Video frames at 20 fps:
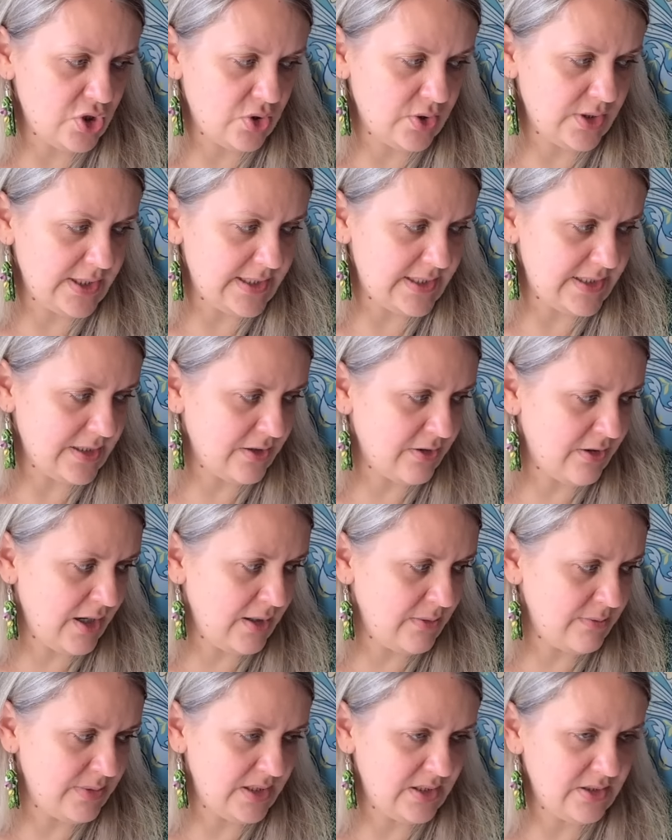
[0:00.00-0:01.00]
on
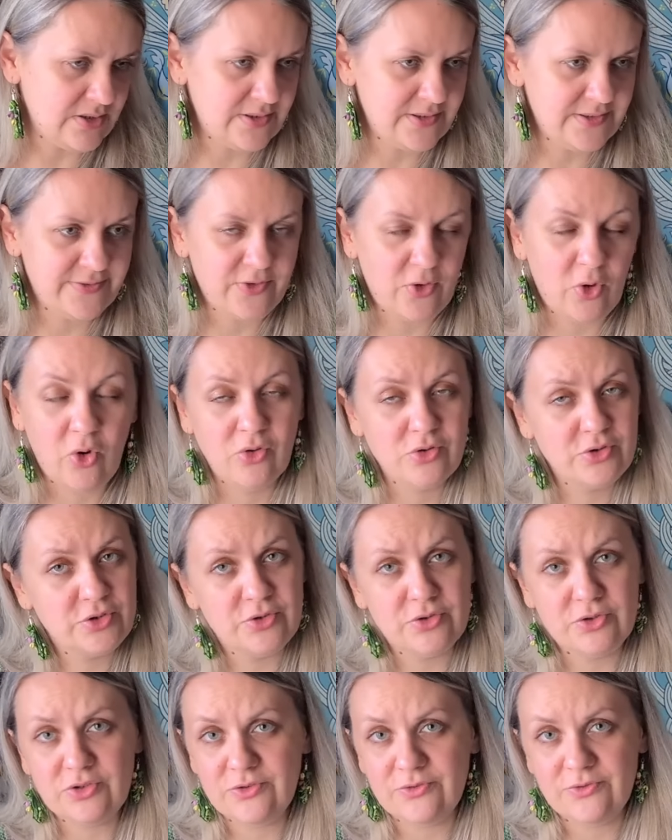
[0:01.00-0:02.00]
Instagram because of all
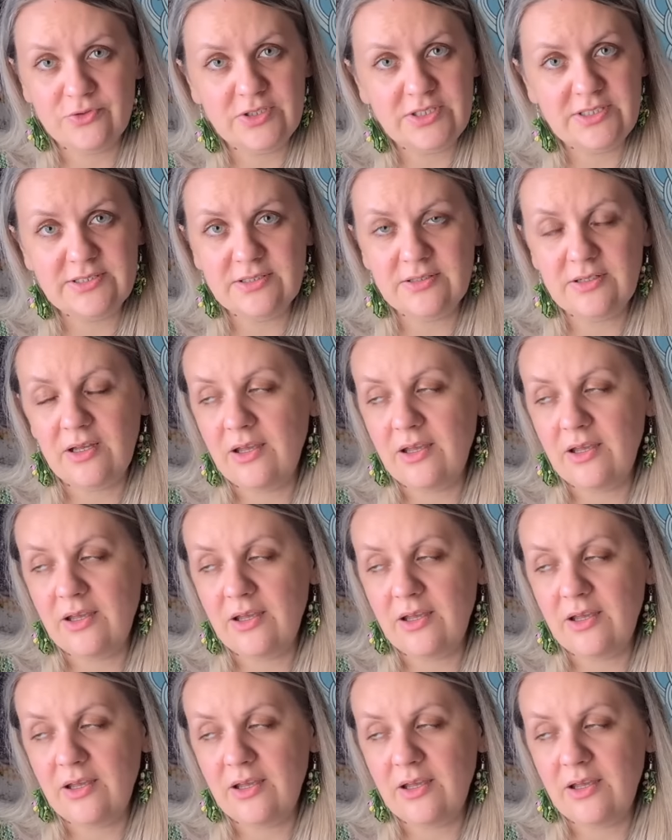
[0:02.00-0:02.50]
sorts of reasons.